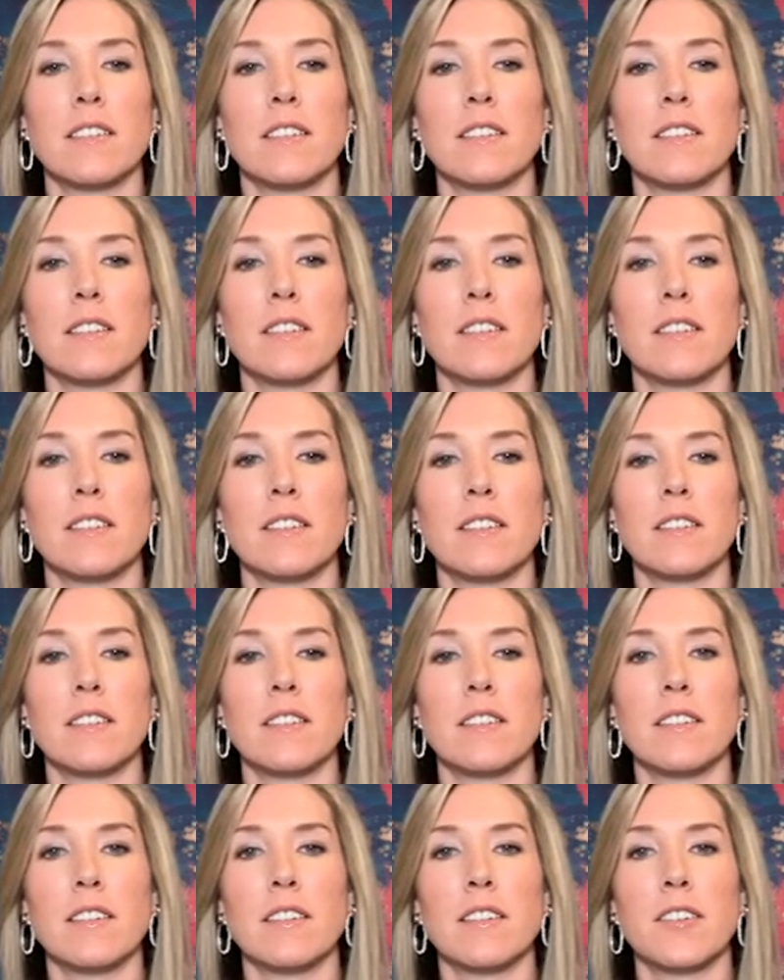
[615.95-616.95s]

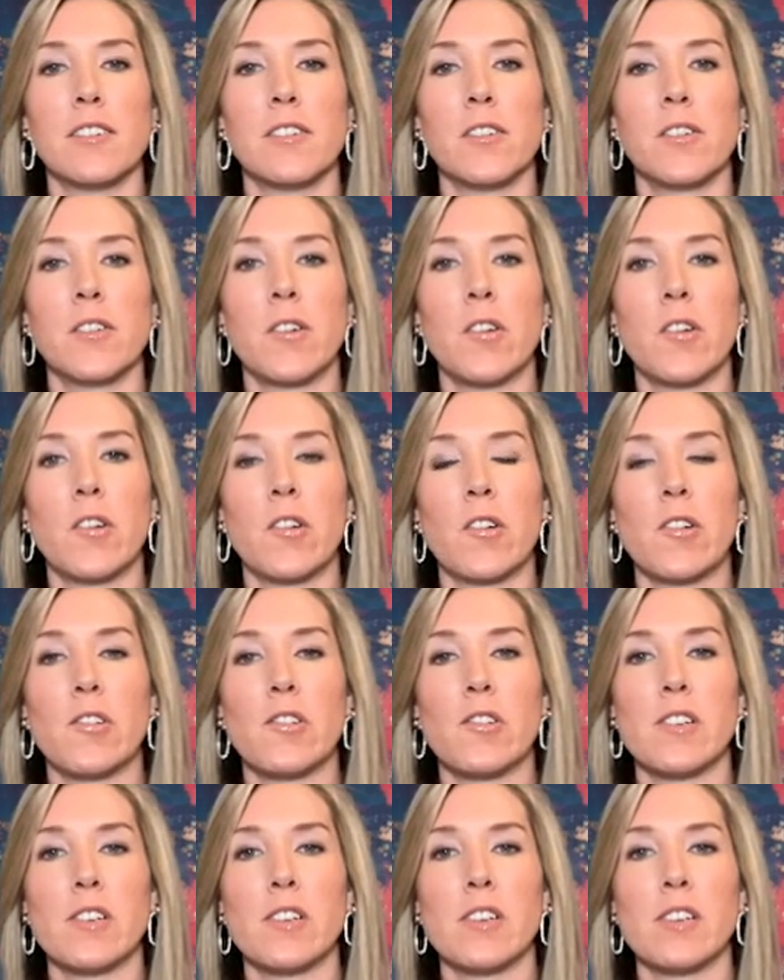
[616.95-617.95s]

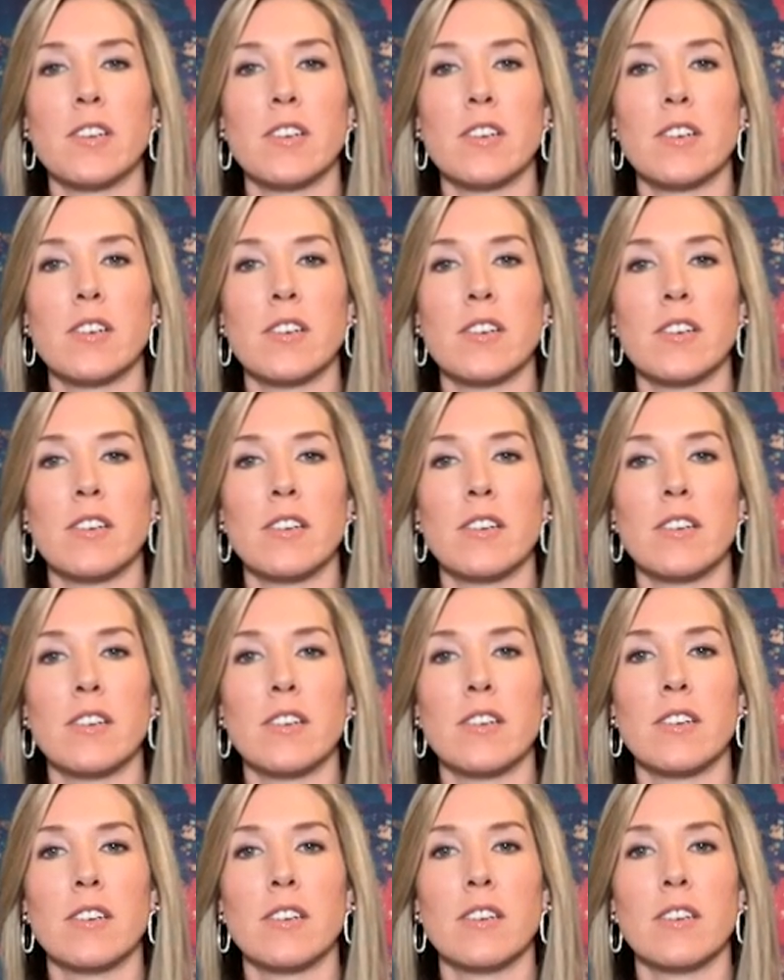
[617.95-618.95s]

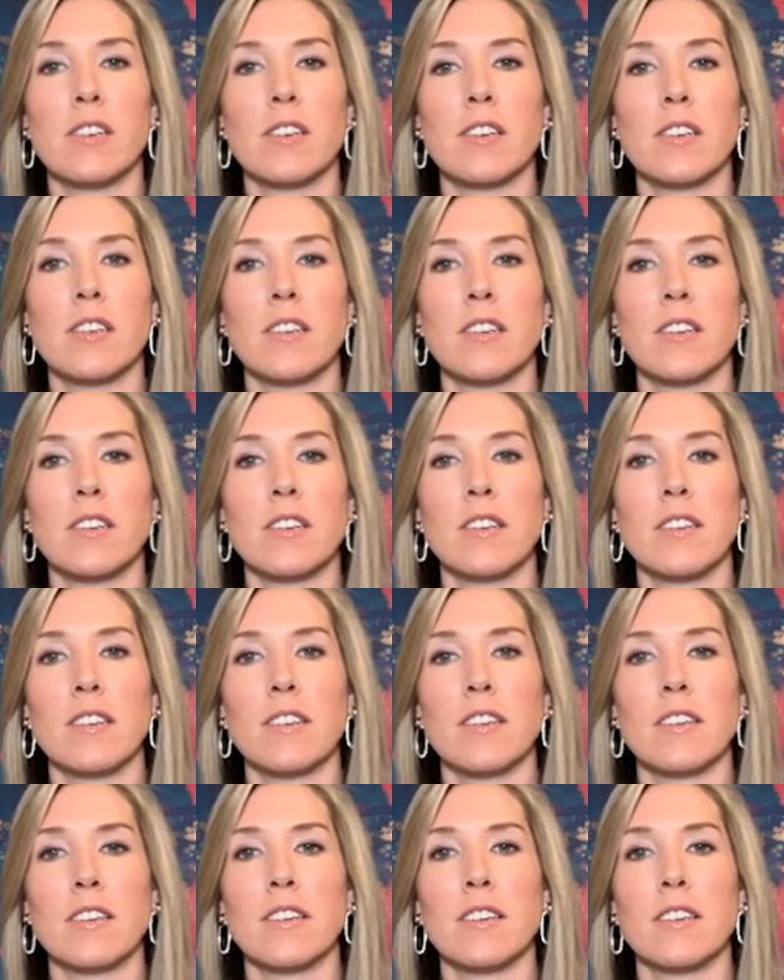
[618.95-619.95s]

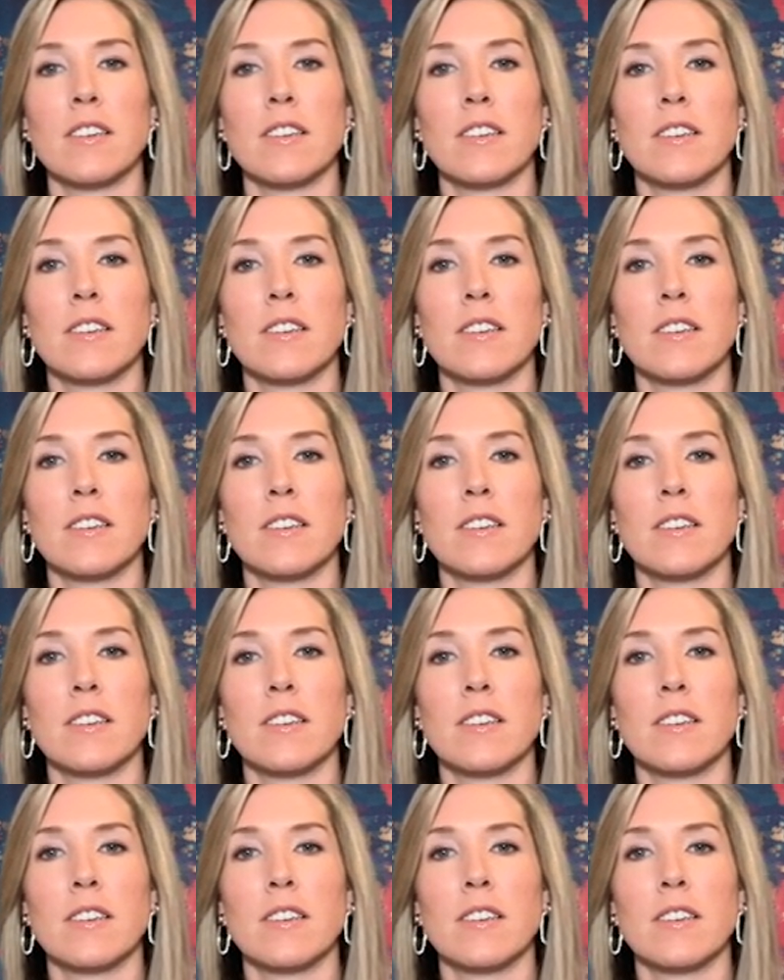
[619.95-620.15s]
[no speech]